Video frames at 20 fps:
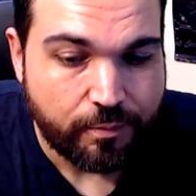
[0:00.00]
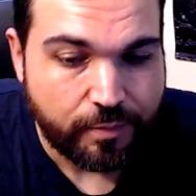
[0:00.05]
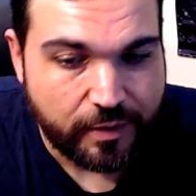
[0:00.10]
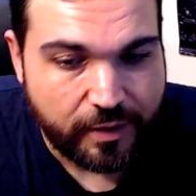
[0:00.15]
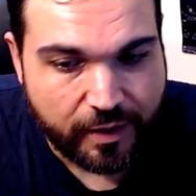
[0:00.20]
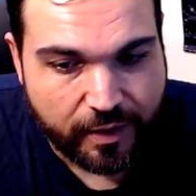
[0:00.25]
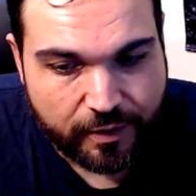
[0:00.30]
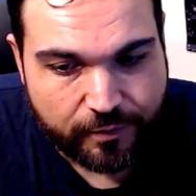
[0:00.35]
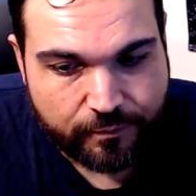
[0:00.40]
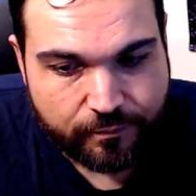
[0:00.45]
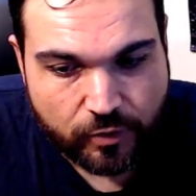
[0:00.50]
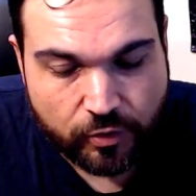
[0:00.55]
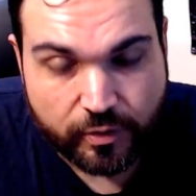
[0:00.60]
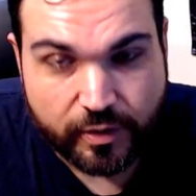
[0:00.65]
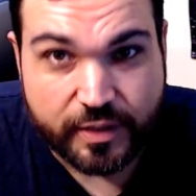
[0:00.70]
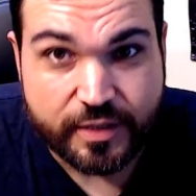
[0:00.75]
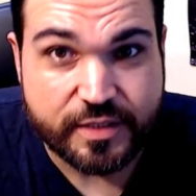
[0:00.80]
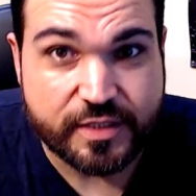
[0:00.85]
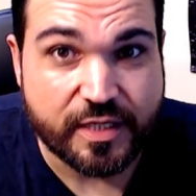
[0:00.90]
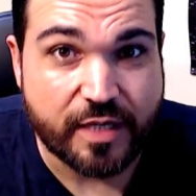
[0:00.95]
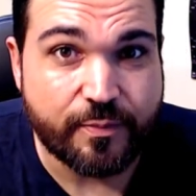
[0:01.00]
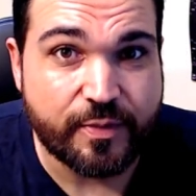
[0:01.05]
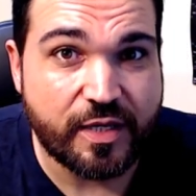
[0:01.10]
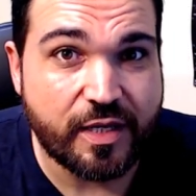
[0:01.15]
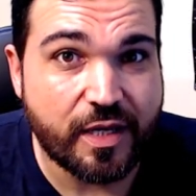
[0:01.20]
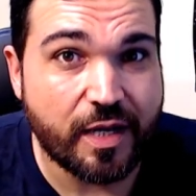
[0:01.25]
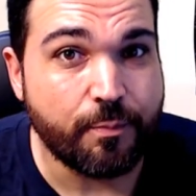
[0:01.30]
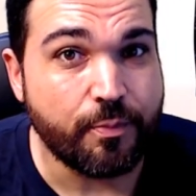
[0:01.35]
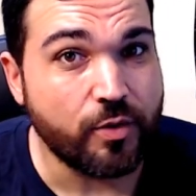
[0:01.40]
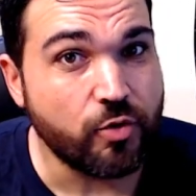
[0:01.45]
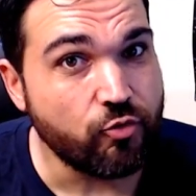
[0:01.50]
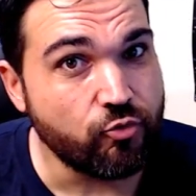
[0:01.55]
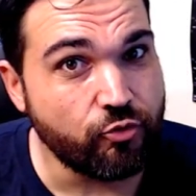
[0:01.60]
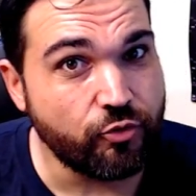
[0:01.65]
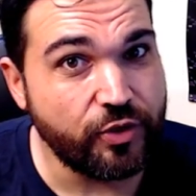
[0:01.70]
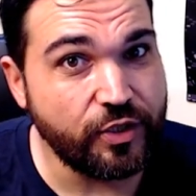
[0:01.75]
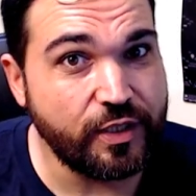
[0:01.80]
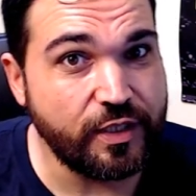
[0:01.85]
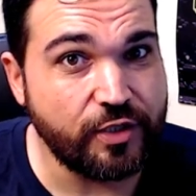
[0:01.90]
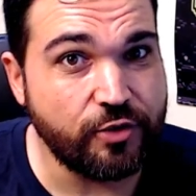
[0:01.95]
But yeah, look, in summing up,
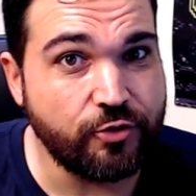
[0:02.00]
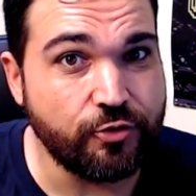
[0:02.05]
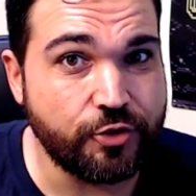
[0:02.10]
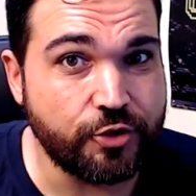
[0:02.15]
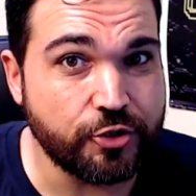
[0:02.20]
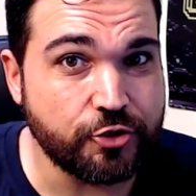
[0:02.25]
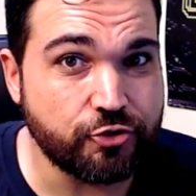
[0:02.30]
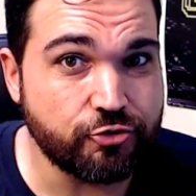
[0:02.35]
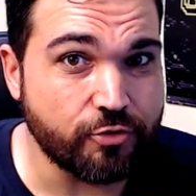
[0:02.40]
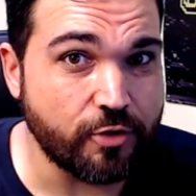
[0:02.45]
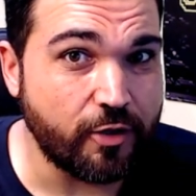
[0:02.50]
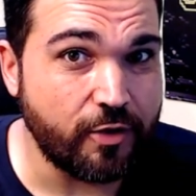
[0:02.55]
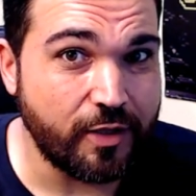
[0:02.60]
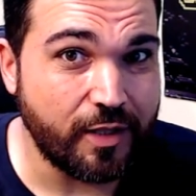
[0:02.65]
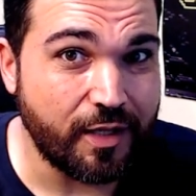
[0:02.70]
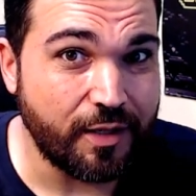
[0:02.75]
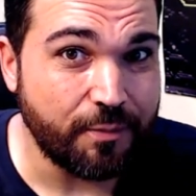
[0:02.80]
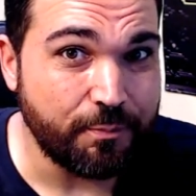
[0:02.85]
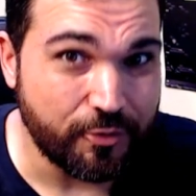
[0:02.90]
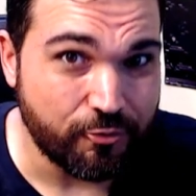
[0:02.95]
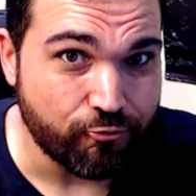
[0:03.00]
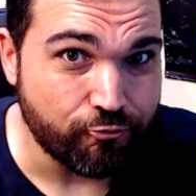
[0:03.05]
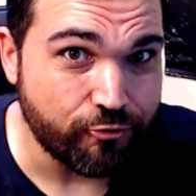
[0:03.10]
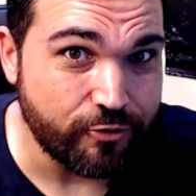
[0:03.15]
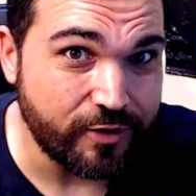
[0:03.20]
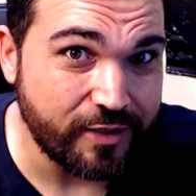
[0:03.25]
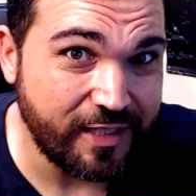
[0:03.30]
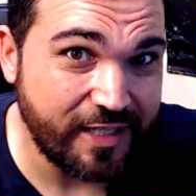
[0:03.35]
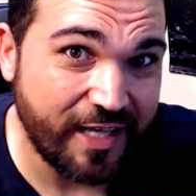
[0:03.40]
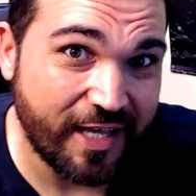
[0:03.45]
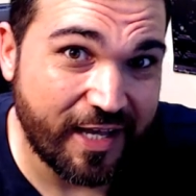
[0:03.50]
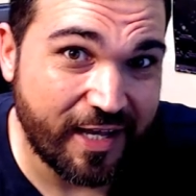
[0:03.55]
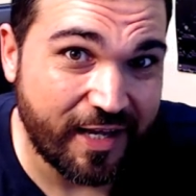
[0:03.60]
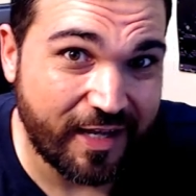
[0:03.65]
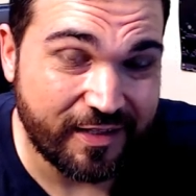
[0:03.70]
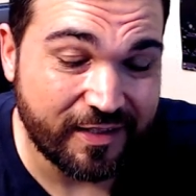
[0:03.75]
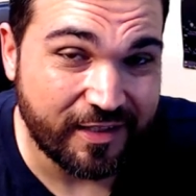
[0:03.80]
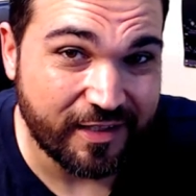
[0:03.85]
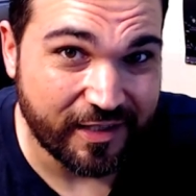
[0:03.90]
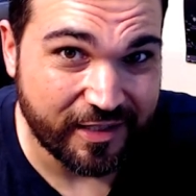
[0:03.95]
really good controller, but really
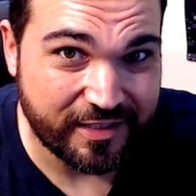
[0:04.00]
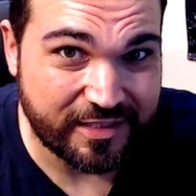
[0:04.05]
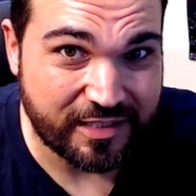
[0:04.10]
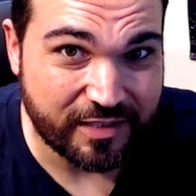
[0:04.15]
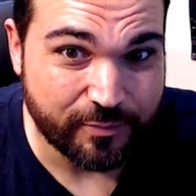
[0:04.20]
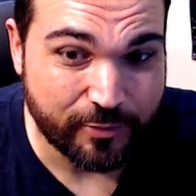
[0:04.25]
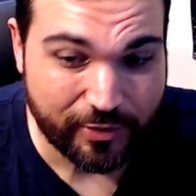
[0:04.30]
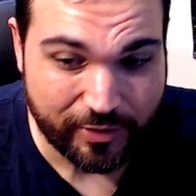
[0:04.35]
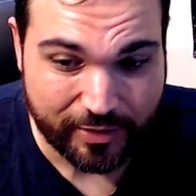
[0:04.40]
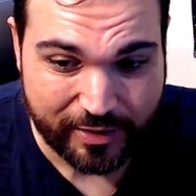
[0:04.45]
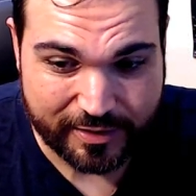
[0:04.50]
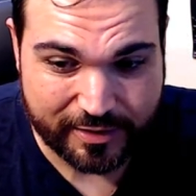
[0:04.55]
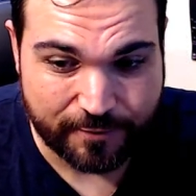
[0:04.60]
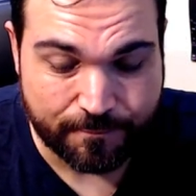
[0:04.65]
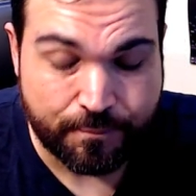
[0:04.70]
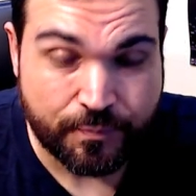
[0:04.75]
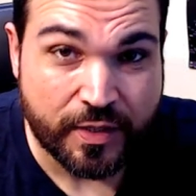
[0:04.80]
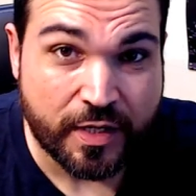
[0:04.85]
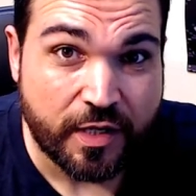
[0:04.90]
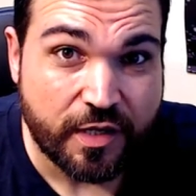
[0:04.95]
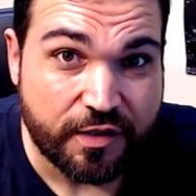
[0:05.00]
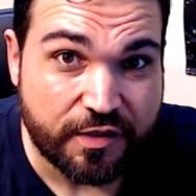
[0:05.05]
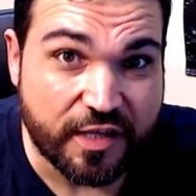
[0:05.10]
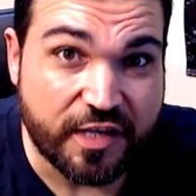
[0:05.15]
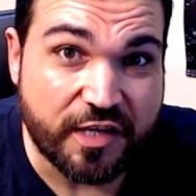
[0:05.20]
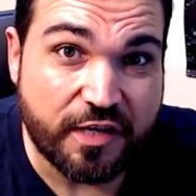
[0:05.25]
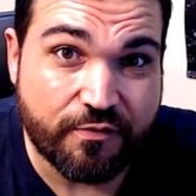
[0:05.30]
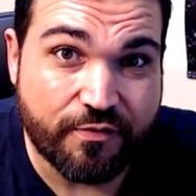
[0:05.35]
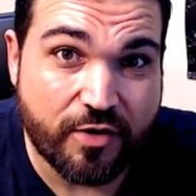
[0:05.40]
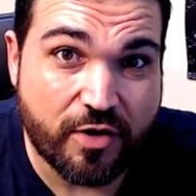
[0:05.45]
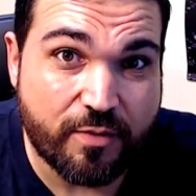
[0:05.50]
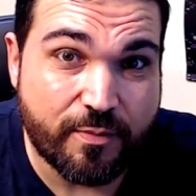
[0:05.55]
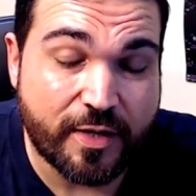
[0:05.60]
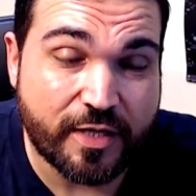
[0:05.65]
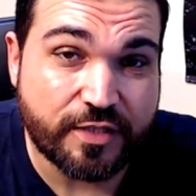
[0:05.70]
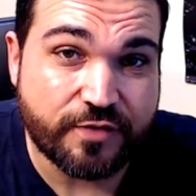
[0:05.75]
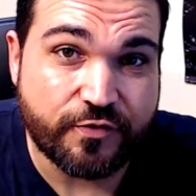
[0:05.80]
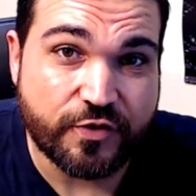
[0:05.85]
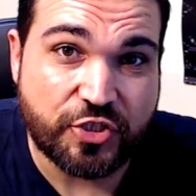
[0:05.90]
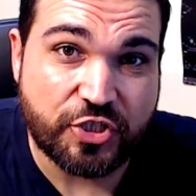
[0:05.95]
hard to customize. Thank you very
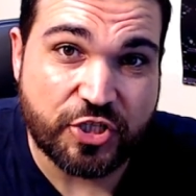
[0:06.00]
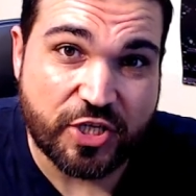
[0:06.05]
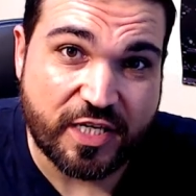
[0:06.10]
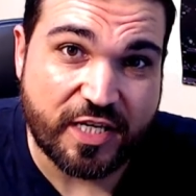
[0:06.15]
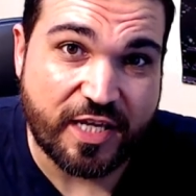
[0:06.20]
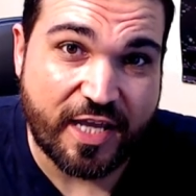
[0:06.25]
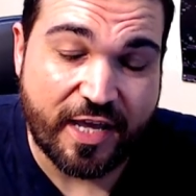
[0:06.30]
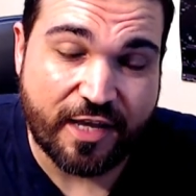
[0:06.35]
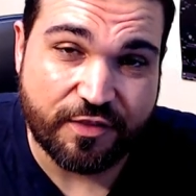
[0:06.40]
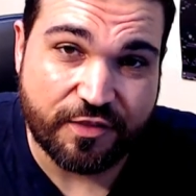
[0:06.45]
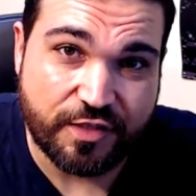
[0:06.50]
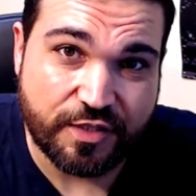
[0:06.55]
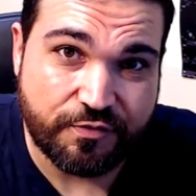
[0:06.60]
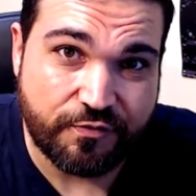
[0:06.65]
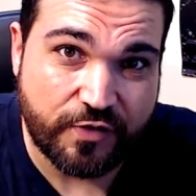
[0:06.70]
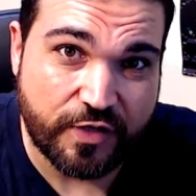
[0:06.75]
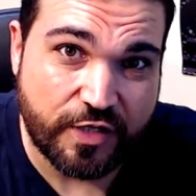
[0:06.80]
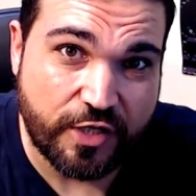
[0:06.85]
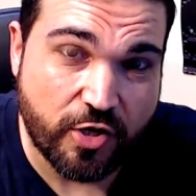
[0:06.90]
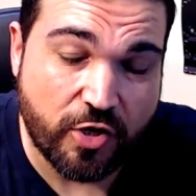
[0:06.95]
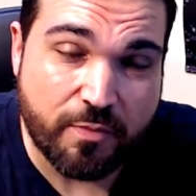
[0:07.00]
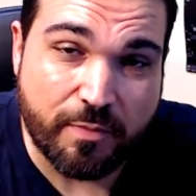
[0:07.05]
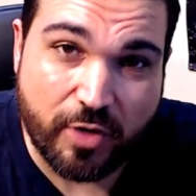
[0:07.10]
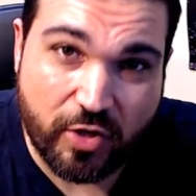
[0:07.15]
much for checking out this video.